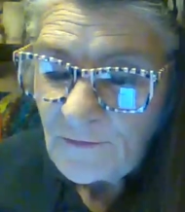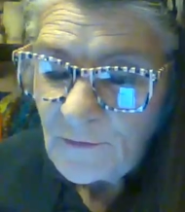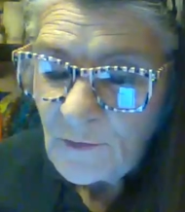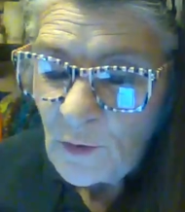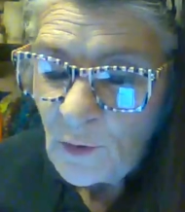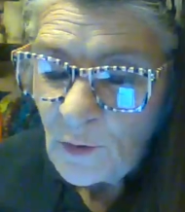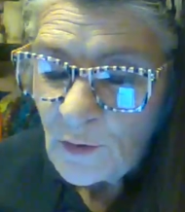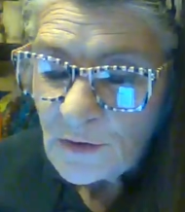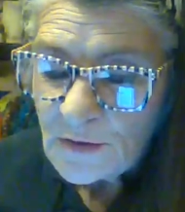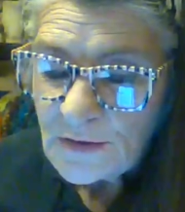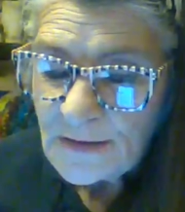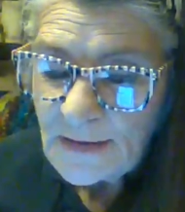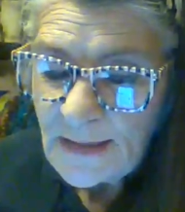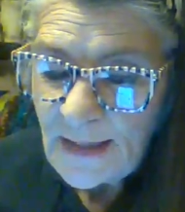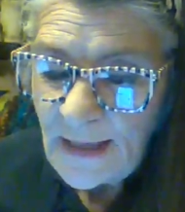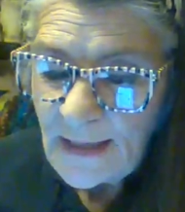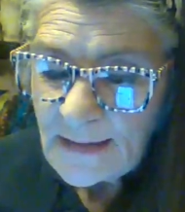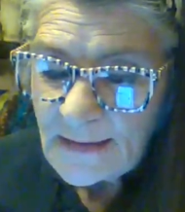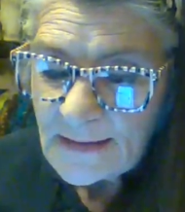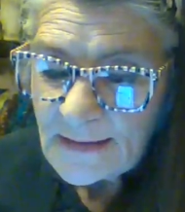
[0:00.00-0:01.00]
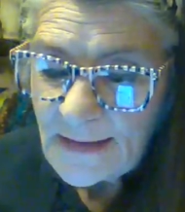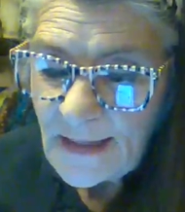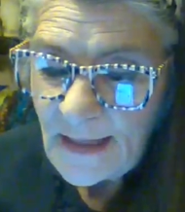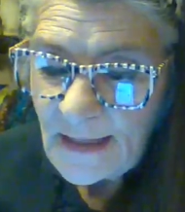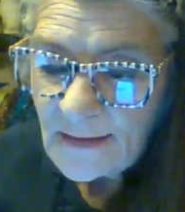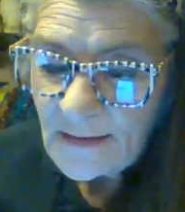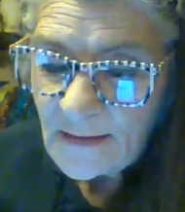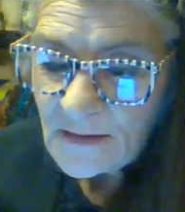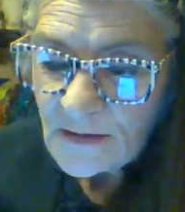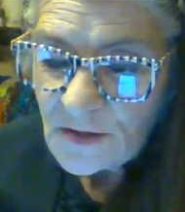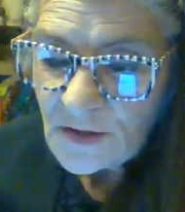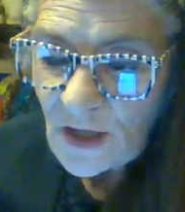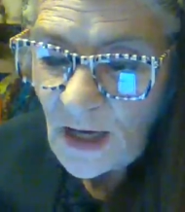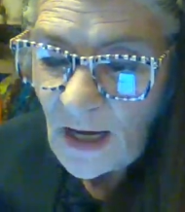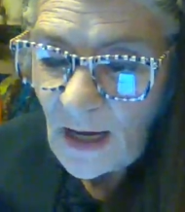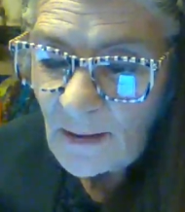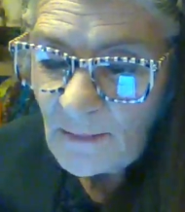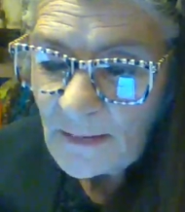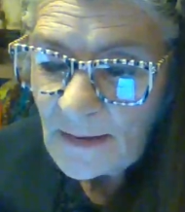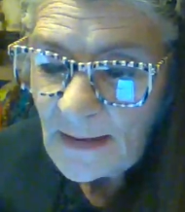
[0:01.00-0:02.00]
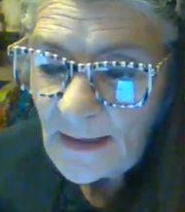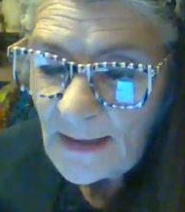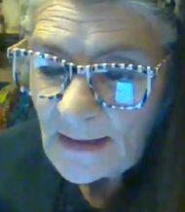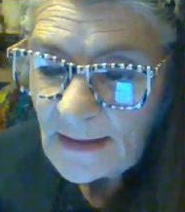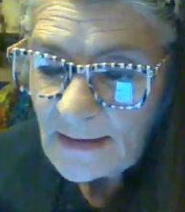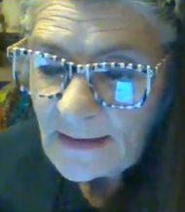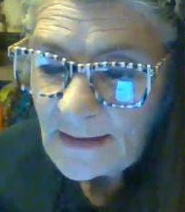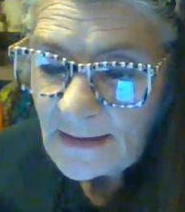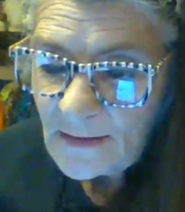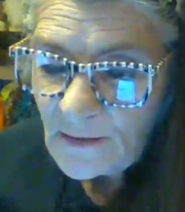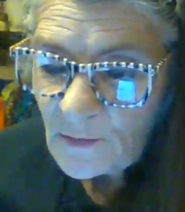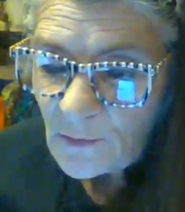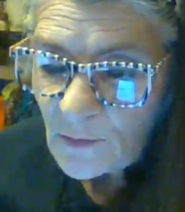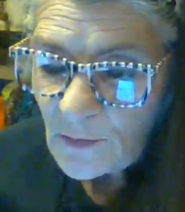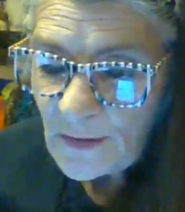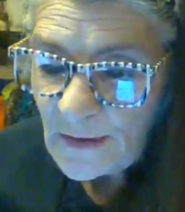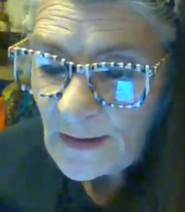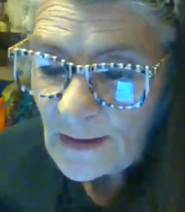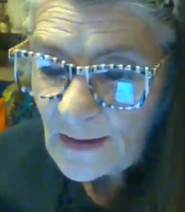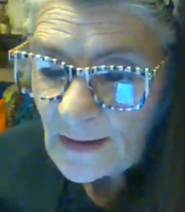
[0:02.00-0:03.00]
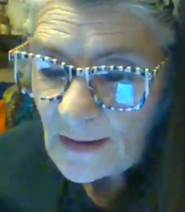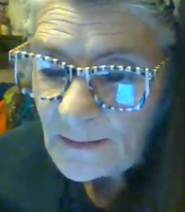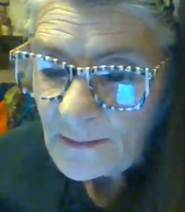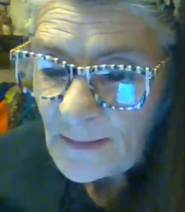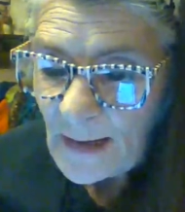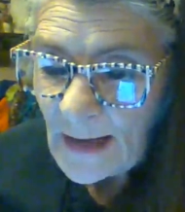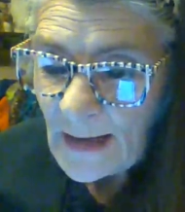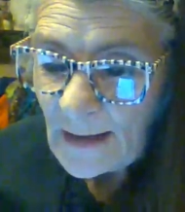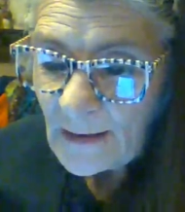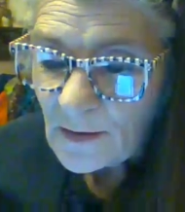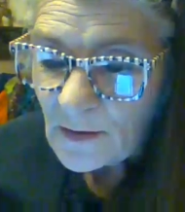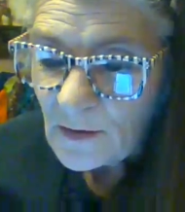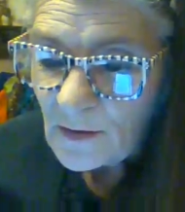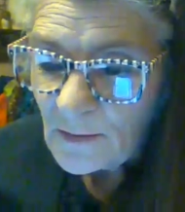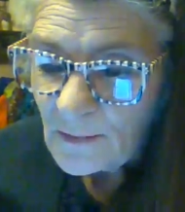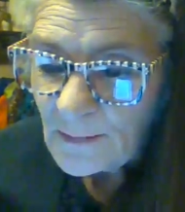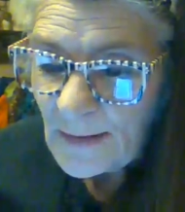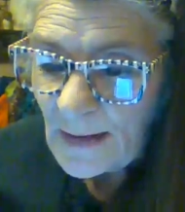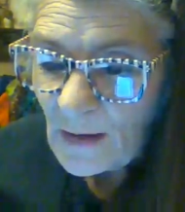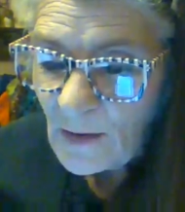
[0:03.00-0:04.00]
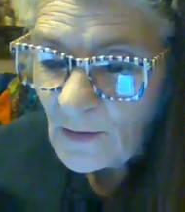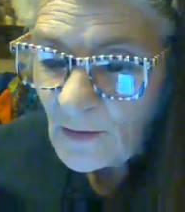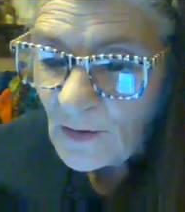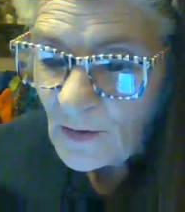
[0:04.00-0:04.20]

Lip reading: of course, he had to take the job and that it didn't really matter about